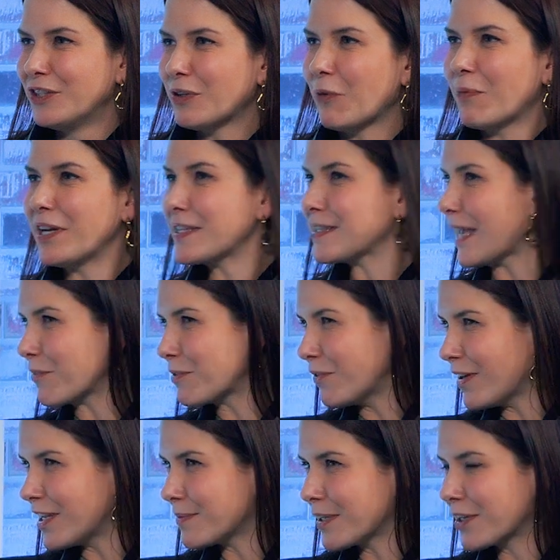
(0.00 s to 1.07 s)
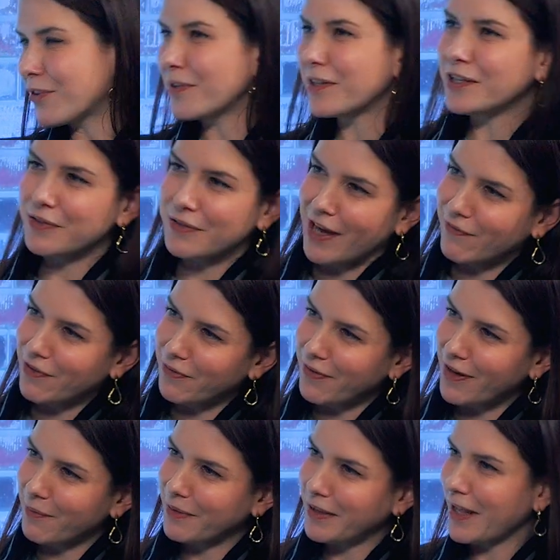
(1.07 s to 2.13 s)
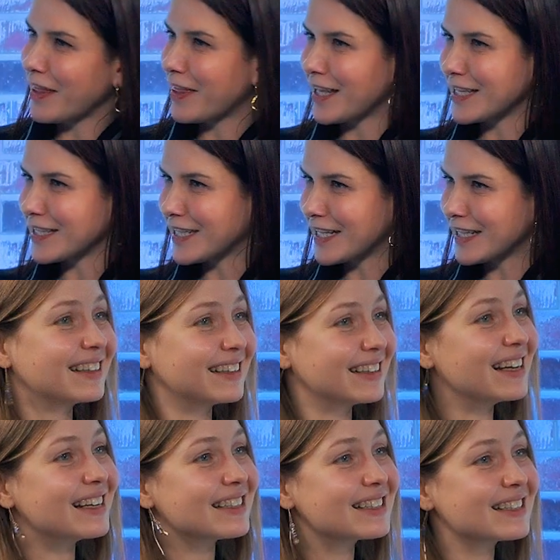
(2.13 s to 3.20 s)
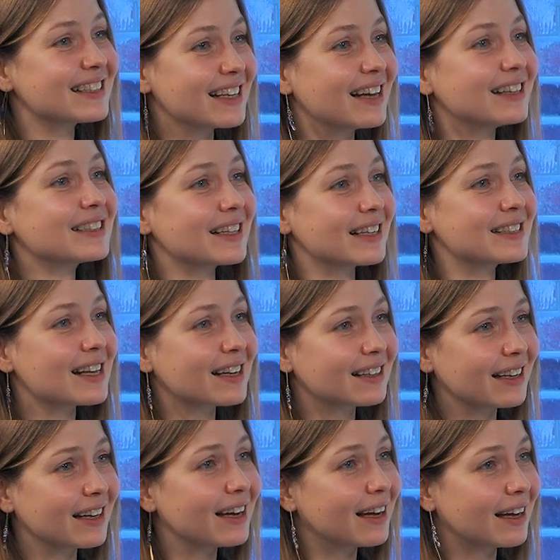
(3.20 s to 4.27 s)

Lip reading: I want to sacrifice my career to have a family? Things like Yes, exactly.